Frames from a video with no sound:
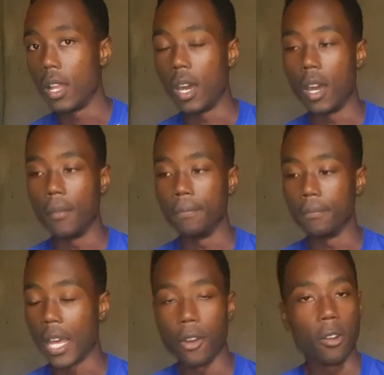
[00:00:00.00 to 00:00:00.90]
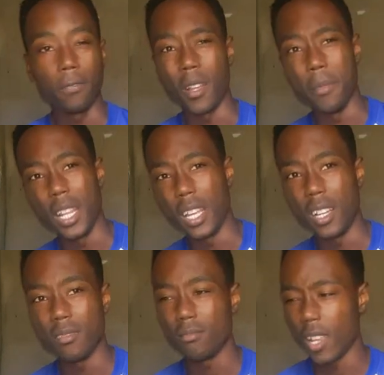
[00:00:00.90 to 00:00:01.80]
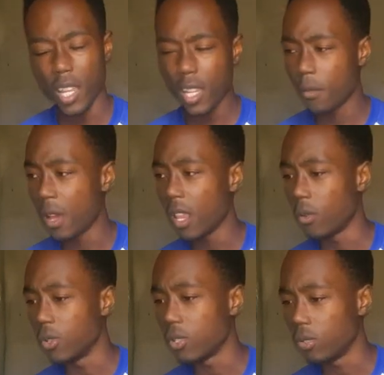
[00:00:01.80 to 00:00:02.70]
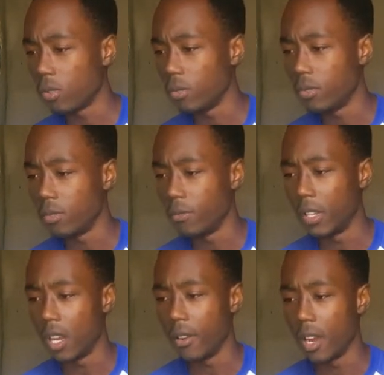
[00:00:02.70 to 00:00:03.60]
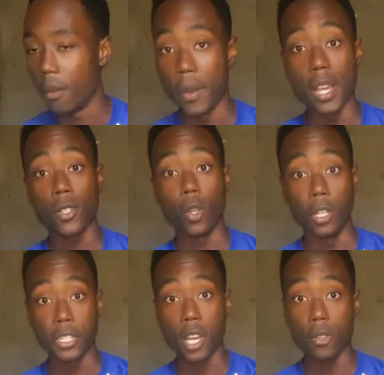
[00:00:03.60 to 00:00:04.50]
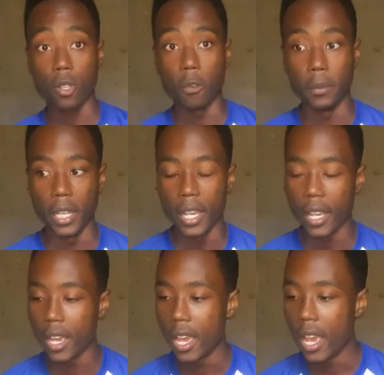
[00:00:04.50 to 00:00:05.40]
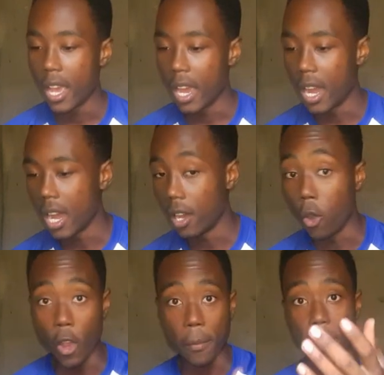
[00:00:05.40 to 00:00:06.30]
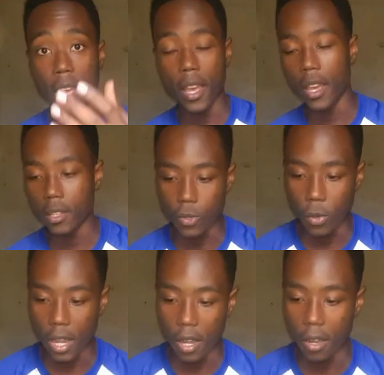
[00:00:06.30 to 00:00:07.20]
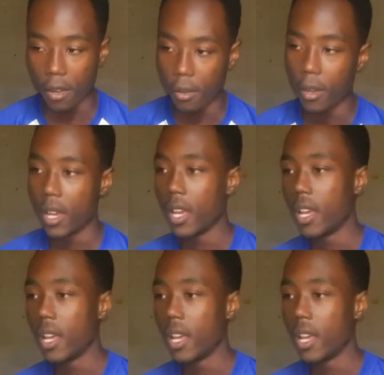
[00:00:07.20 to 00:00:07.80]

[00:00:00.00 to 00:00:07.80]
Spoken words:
I don't know if Lamela. I think Lamela was sold to Villarreal. But I saw Lo Celso play. Højbjerg as well.